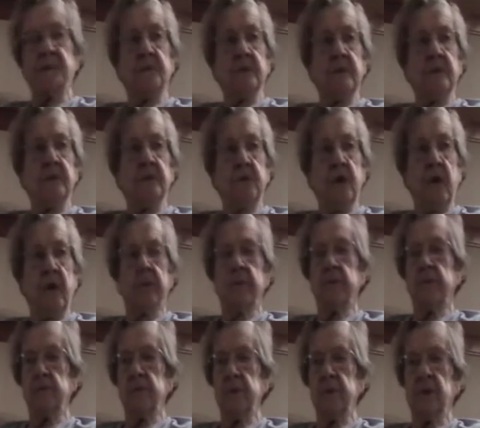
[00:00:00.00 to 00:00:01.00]
we
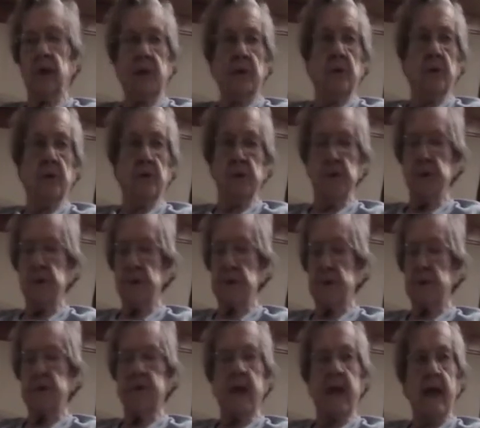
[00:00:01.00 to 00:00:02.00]
got
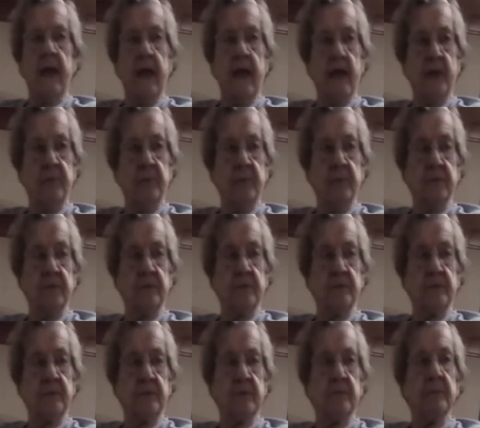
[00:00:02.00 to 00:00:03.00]
oranges,
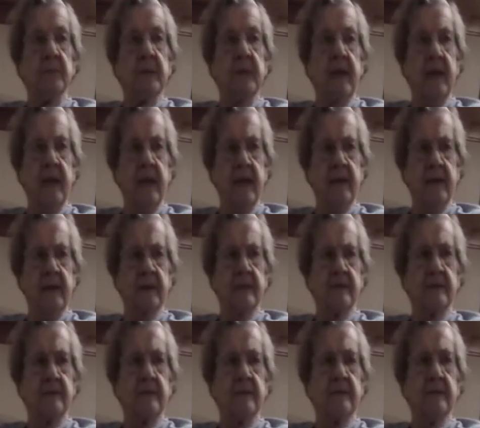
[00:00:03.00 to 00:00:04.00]
apples,
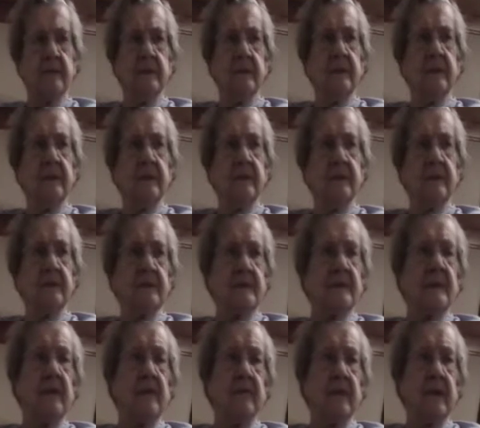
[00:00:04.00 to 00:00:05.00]
bananas,
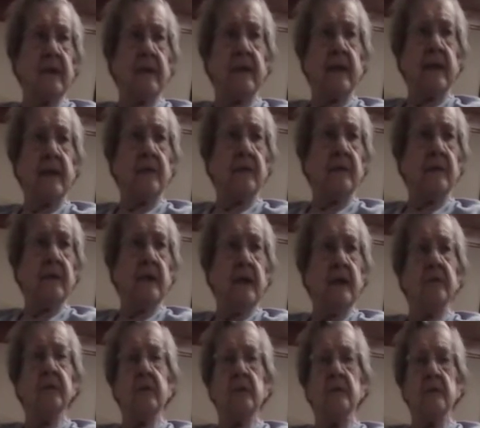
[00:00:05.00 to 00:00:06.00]
stuff like that,
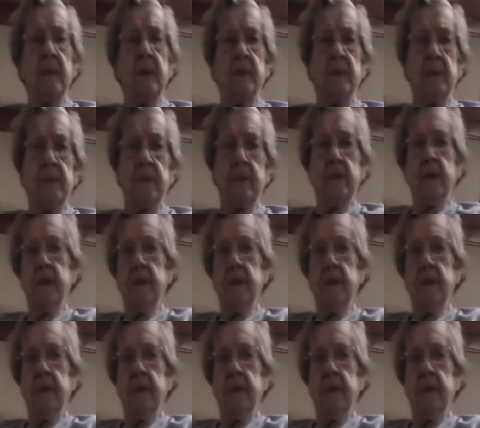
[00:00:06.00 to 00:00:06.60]
and then maybe